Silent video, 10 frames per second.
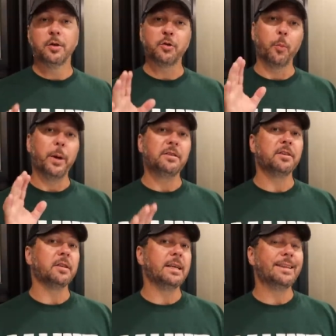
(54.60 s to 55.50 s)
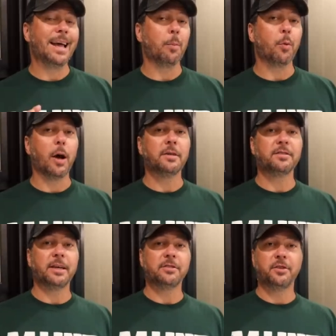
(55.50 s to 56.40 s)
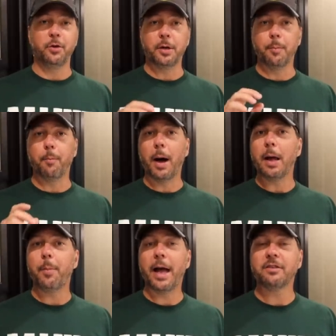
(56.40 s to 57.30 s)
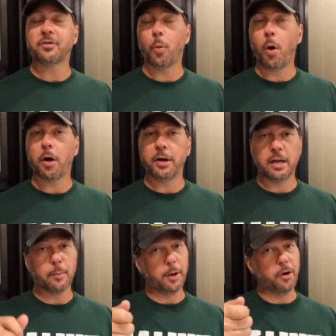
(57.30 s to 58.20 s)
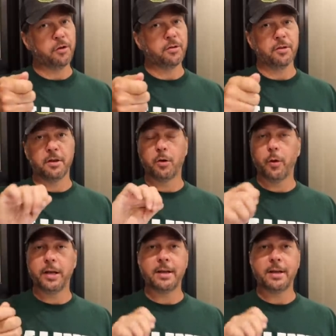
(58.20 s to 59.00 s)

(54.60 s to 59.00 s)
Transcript: So basically in that process, you can bypass the water heater by using the little red